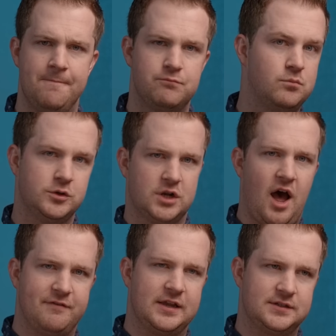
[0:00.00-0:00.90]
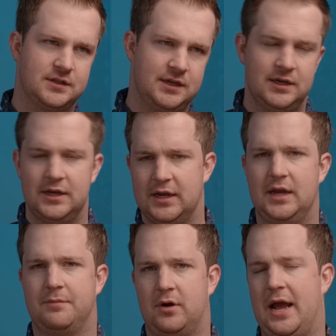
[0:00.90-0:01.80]
Most obviously,
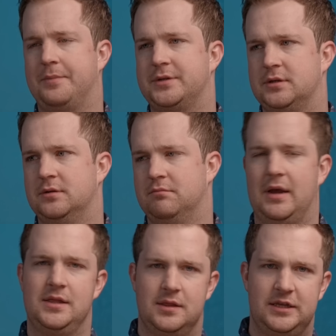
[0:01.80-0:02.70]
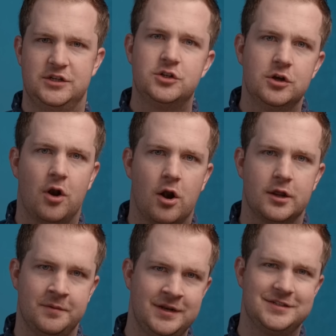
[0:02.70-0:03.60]
and perhaps my least good
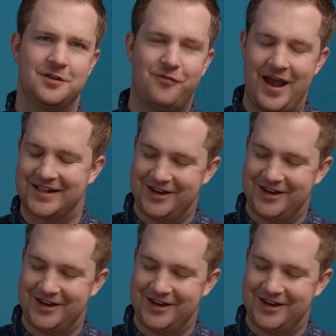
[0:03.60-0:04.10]
argument, is the fact